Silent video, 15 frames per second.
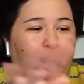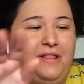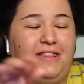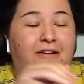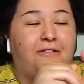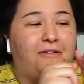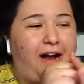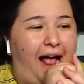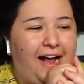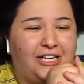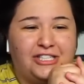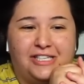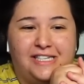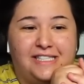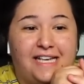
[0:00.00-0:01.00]
they were
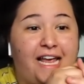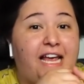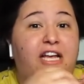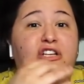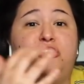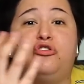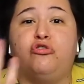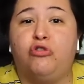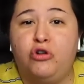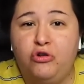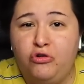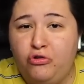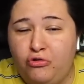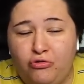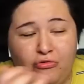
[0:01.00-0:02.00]
actually saying
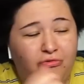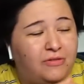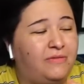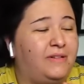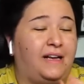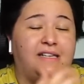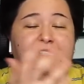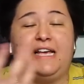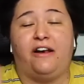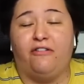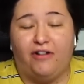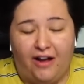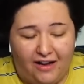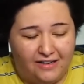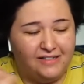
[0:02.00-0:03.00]
true,
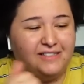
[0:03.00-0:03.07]
etc.